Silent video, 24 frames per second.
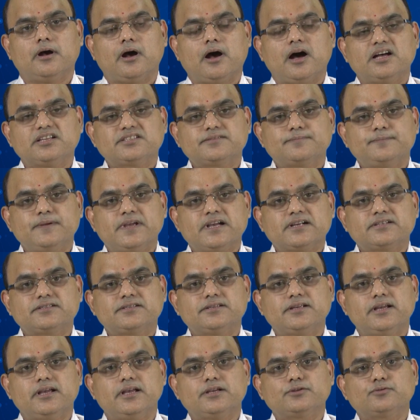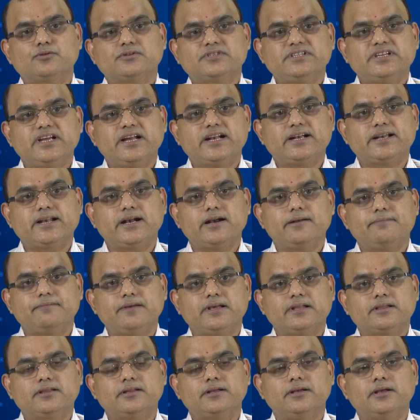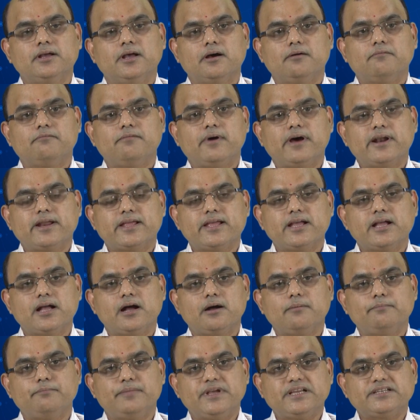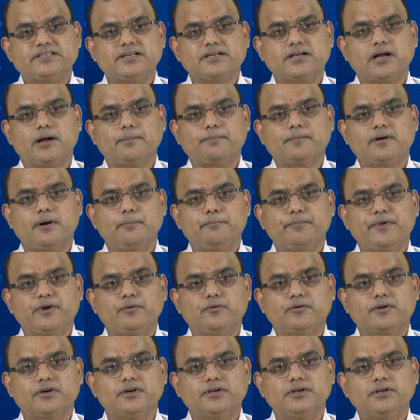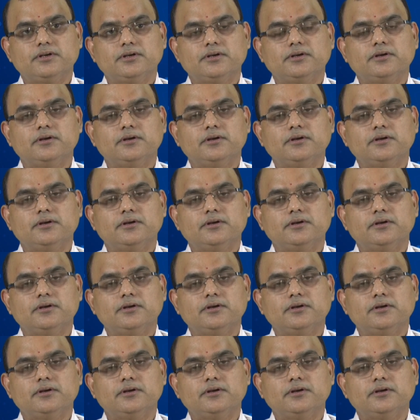aspects associated with working of basic of computer